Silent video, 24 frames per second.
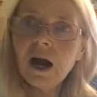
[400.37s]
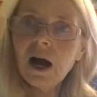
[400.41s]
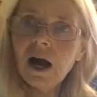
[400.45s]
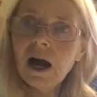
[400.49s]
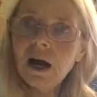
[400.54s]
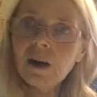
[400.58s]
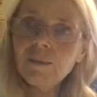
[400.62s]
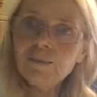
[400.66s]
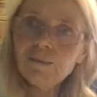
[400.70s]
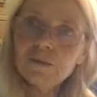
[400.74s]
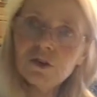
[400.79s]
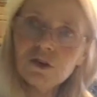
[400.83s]

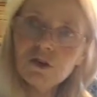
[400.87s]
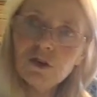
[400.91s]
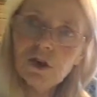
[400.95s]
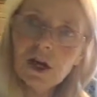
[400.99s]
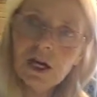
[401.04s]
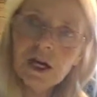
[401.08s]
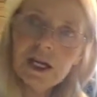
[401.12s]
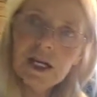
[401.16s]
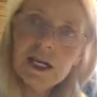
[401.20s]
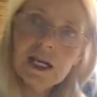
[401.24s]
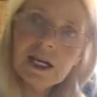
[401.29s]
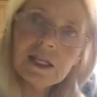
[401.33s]
I'm
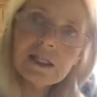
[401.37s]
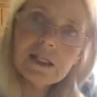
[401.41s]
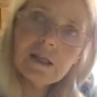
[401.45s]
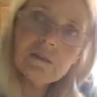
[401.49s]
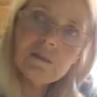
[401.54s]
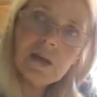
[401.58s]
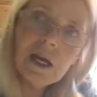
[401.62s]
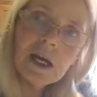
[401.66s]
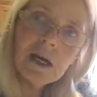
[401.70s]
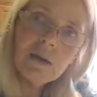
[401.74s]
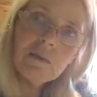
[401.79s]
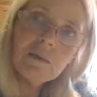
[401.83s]
trying not to
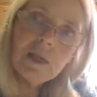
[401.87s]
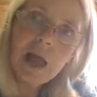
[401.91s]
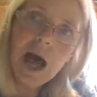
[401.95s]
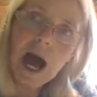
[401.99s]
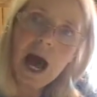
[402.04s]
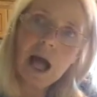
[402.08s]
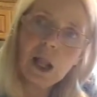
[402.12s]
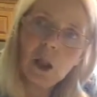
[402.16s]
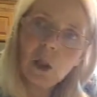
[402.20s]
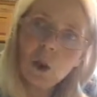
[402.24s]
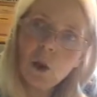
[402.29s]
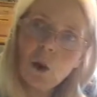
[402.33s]
make them
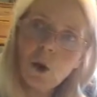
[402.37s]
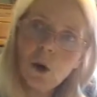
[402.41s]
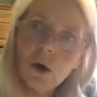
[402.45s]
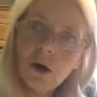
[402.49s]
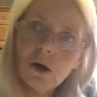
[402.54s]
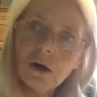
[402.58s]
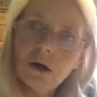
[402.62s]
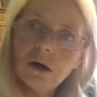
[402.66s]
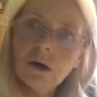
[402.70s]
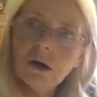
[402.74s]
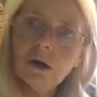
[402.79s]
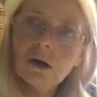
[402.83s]
that
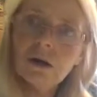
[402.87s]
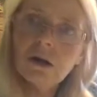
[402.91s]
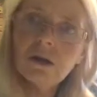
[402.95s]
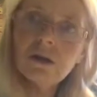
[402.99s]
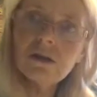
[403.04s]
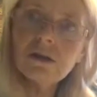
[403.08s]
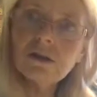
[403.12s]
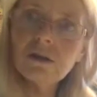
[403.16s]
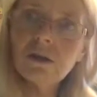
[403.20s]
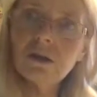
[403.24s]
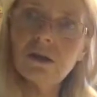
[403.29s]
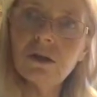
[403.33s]
long
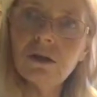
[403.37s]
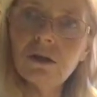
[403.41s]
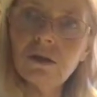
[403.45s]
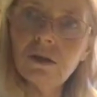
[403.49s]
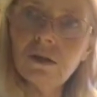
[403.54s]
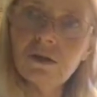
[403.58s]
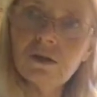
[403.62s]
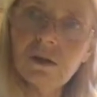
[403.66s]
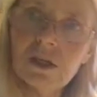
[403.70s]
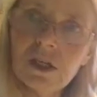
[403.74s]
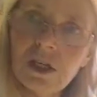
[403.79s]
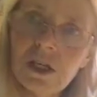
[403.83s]
so you don't
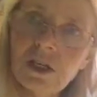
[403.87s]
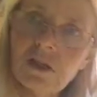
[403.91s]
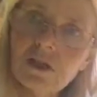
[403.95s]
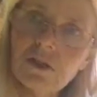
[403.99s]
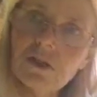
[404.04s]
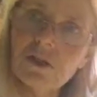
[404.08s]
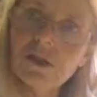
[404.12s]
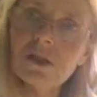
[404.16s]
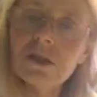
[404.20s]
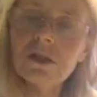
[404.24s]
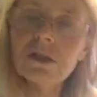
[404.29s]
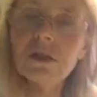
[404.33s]
lose
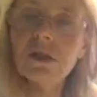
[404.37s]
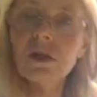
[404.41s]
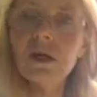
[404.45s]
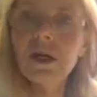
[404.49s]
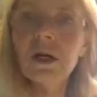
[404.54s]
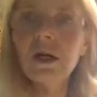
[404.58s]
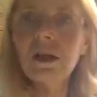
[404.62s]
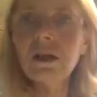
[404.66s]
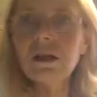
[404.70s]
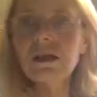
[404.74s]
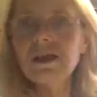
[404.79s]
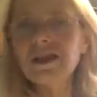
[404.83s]
interest.
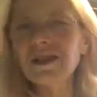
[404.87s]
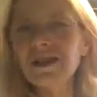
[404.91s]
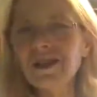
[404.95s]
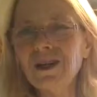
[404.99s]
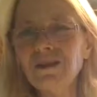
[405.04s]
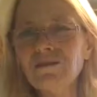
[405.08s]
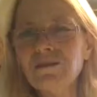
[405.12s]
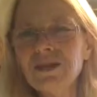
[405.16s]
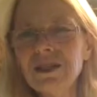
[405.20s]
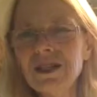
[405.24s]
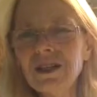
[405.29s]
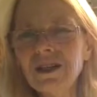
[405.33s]
Listen,
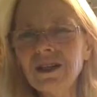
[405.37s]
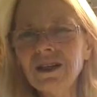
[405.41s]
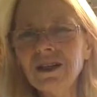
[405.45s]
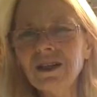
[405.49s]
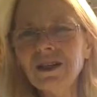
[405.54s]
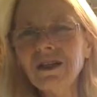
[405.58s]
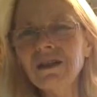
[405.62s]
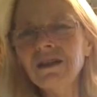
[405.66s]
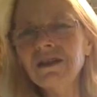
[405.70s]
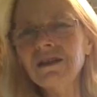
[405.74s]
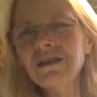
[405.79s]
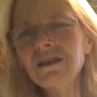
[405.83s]
I'm
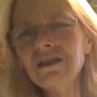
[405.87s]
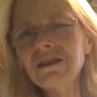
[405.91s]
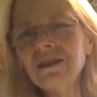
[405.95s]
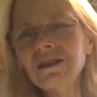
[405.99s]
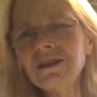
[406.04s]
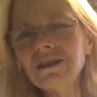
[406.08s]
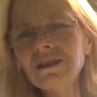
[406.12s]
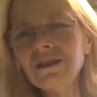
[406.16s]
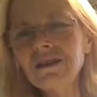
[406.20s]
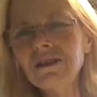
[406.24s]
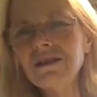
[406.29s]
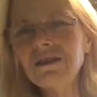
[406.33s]
silly,
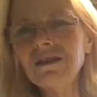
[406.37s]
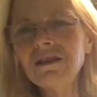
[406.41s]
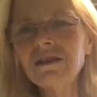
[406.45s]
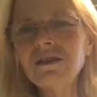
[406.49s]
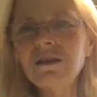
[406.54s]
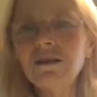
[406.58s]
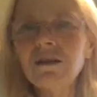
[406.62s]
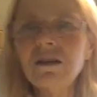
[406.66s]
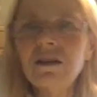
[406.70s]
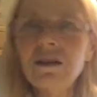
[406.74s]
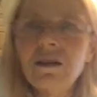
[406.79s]
you know.